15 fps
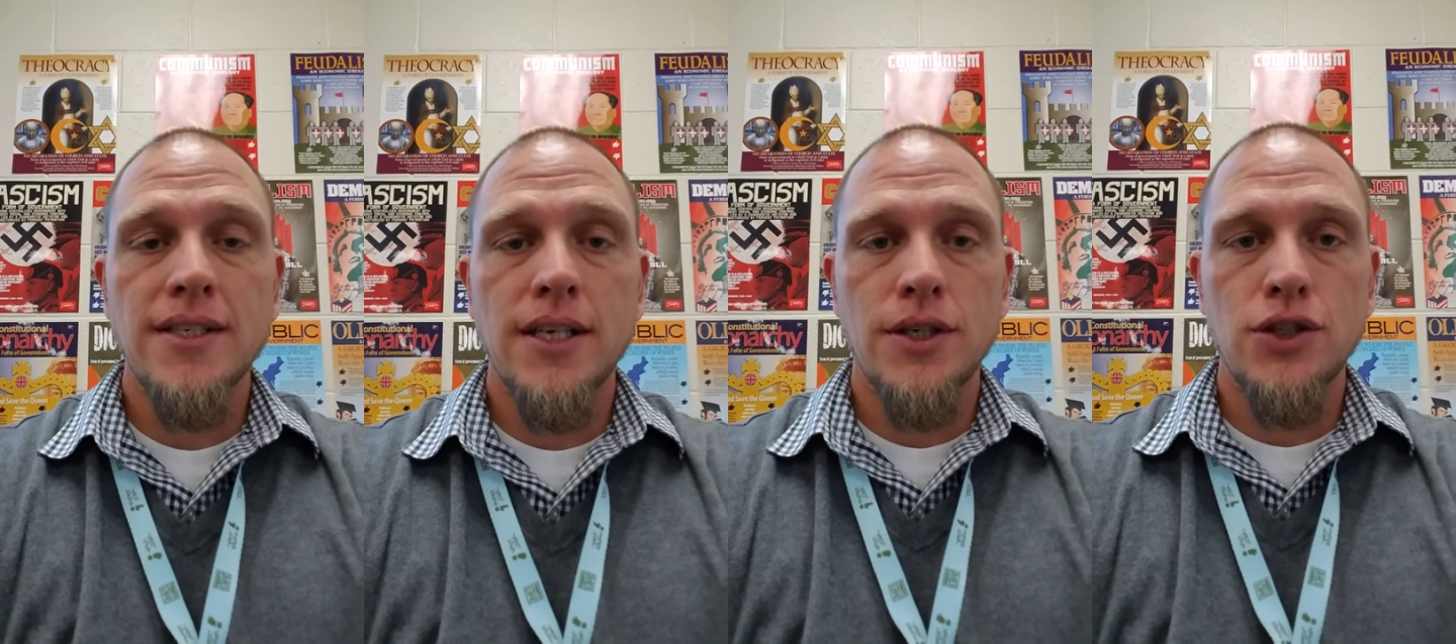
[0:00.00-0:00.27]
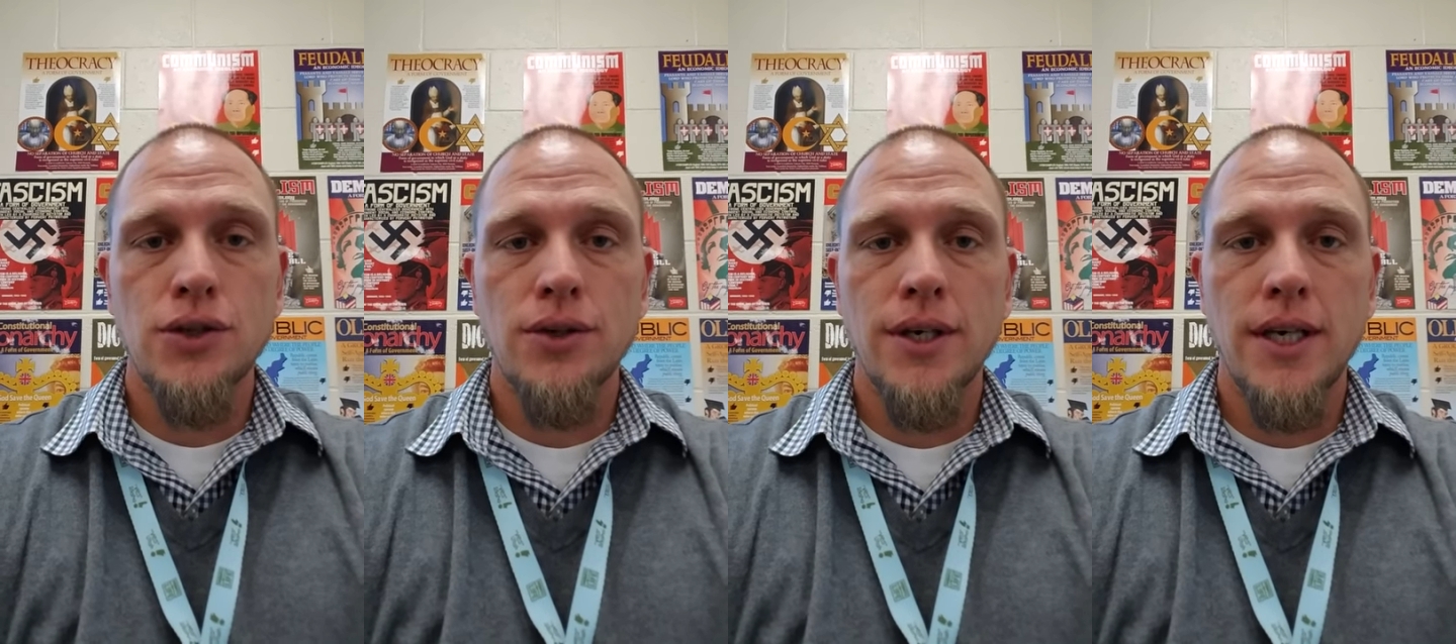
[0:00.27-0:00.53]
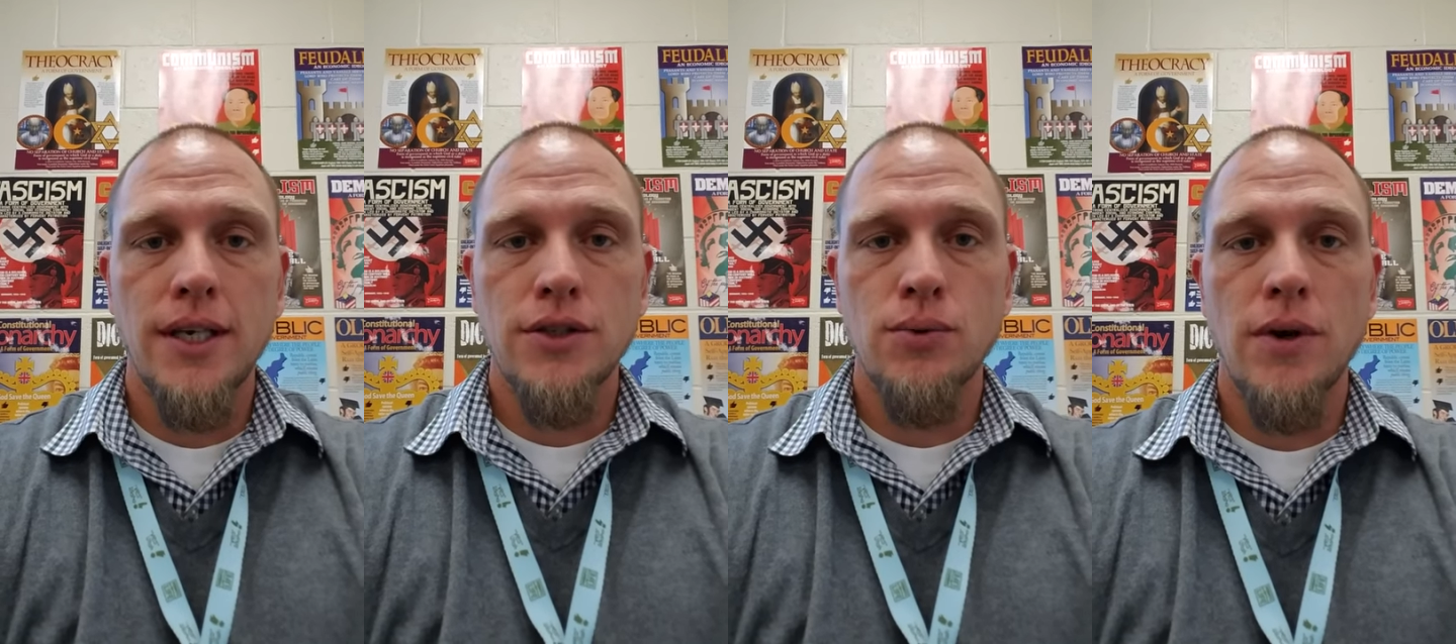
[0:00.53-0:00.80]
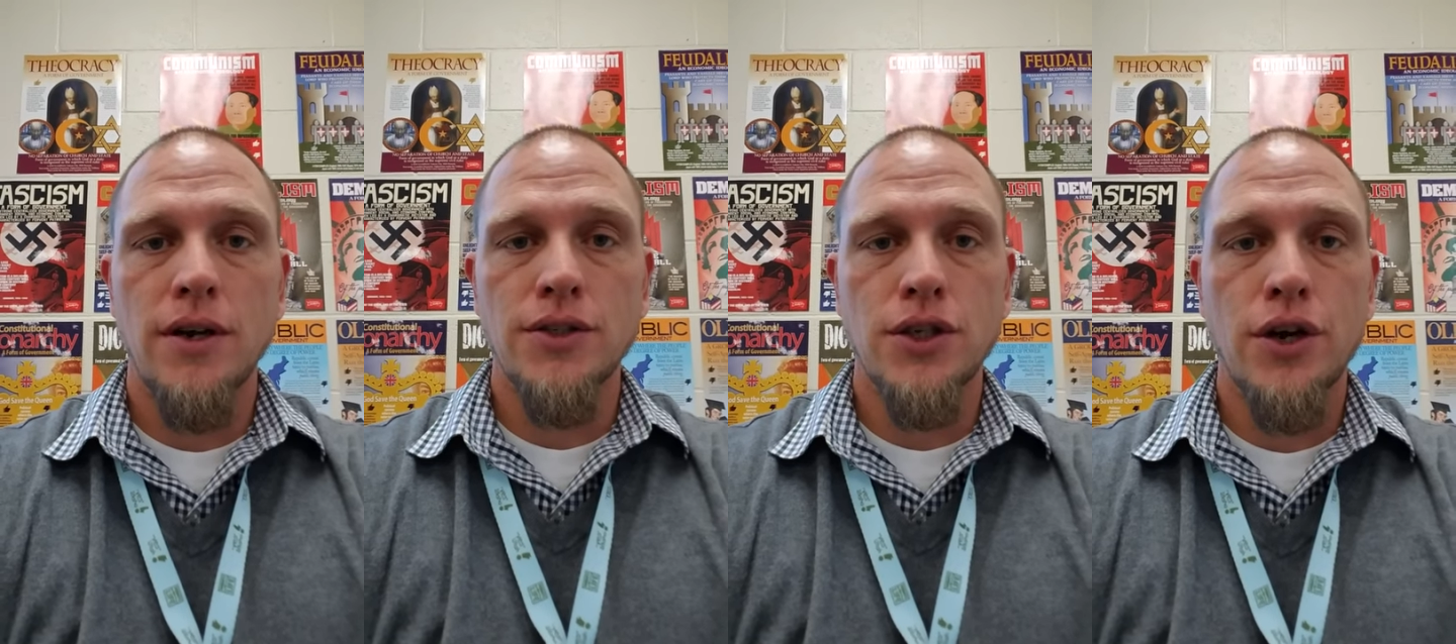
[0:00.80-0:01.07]
history as
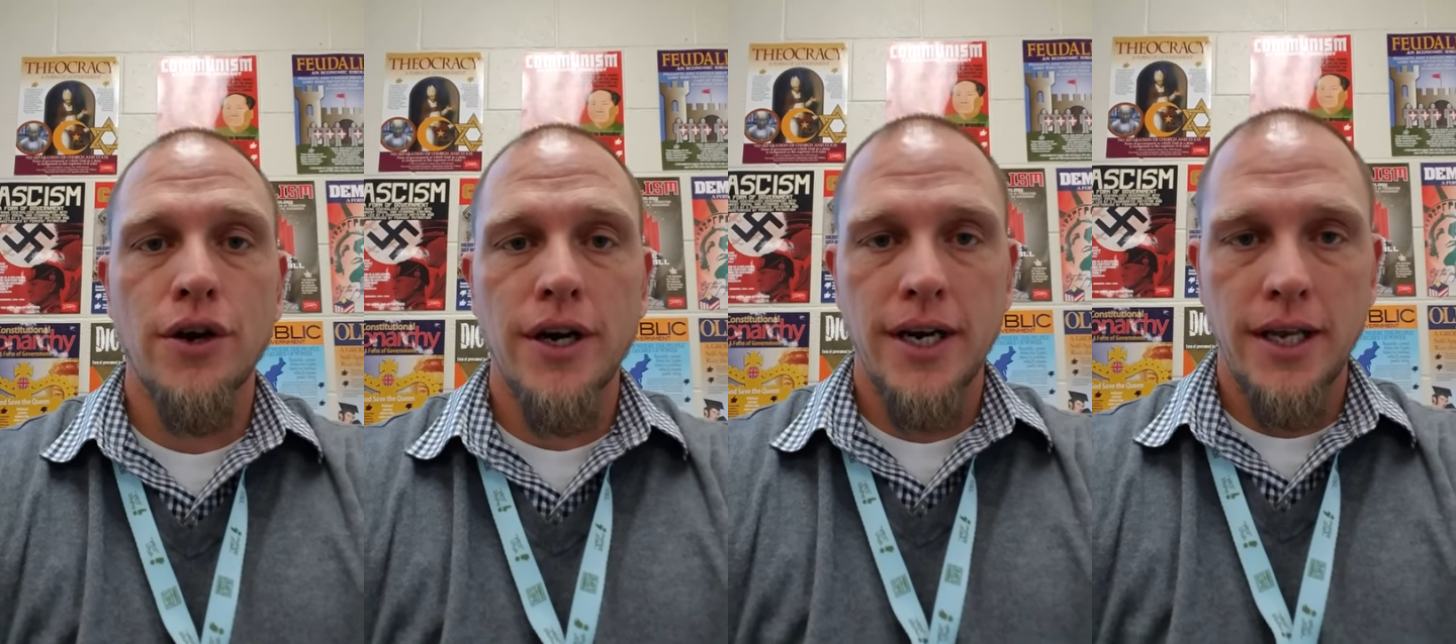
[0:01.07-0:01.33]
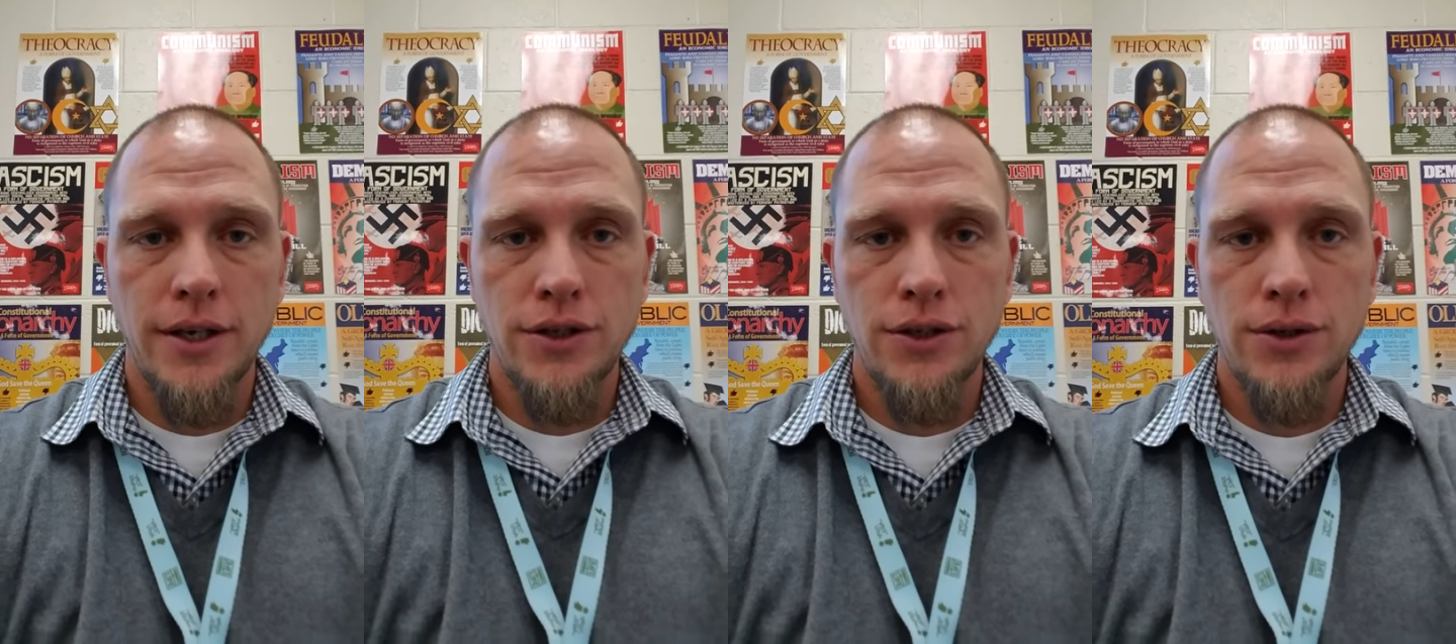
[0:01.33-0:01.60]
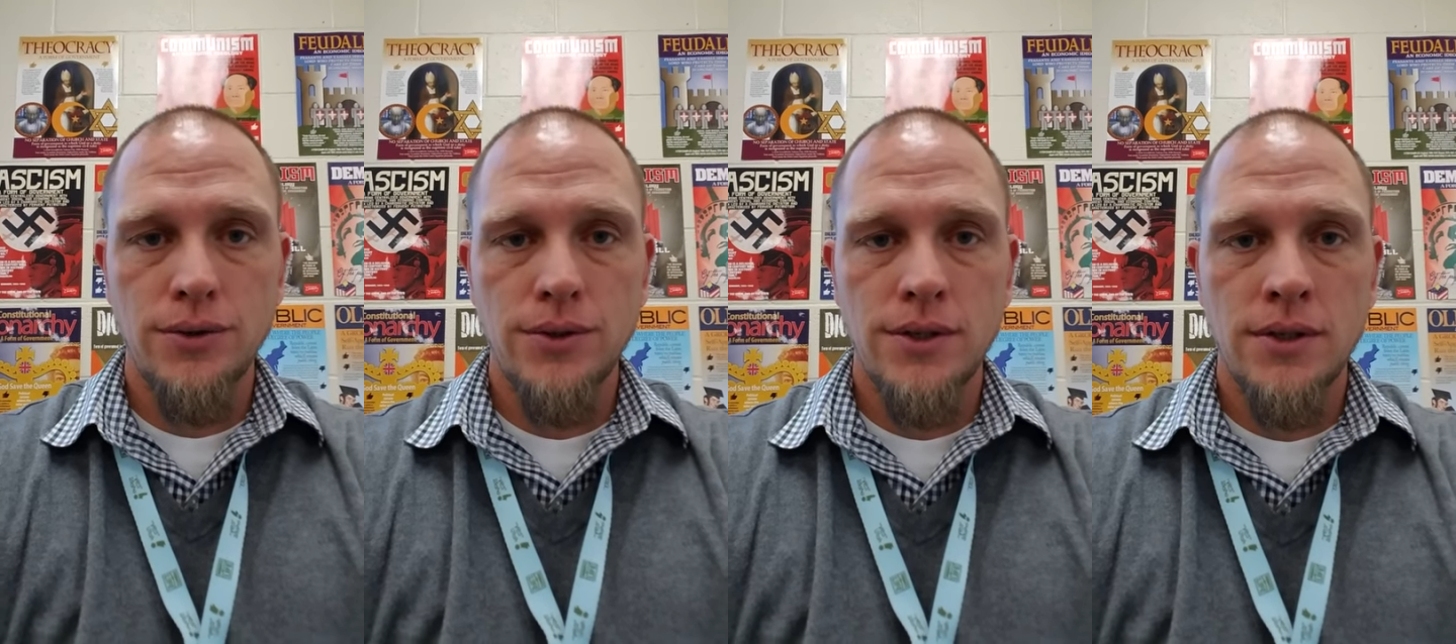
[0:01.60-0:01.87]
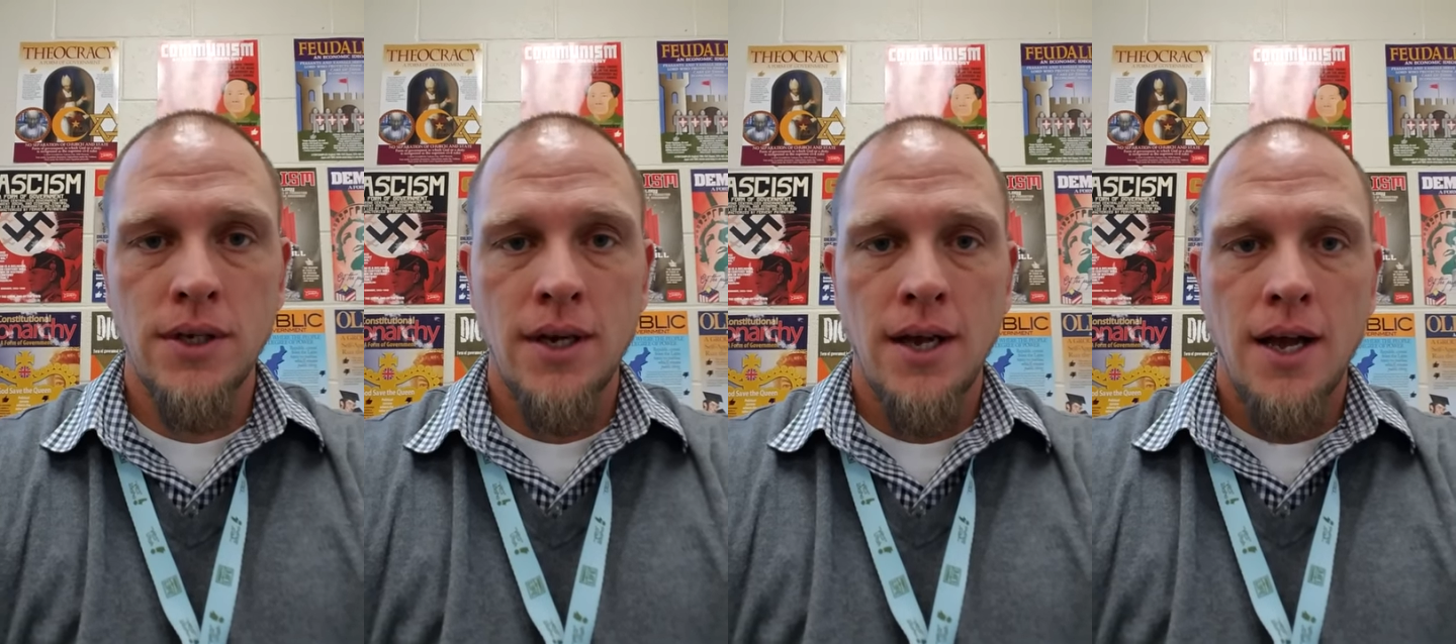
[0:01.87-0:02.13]
well as current issues.